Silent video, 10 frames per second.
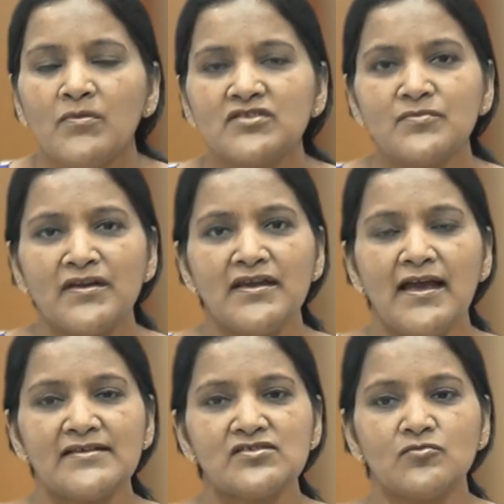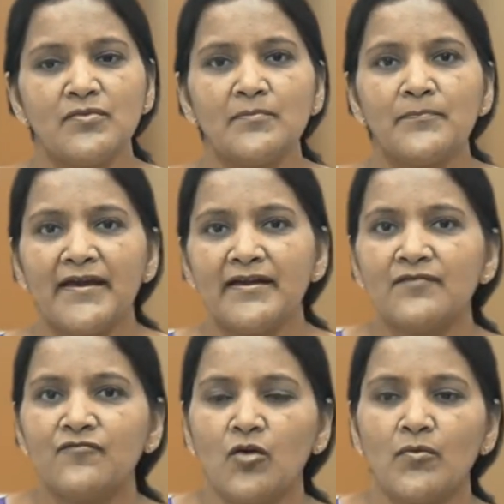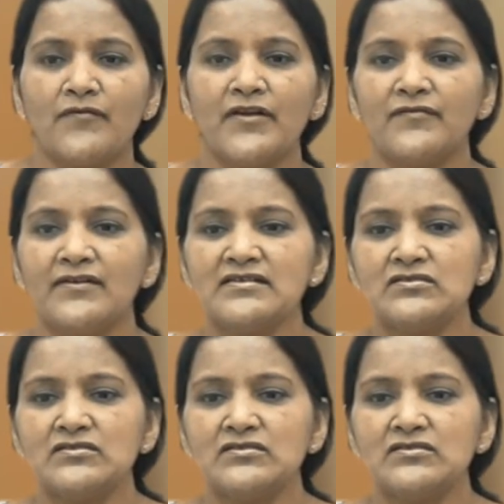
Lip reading: much money has to be paid in form of dividend,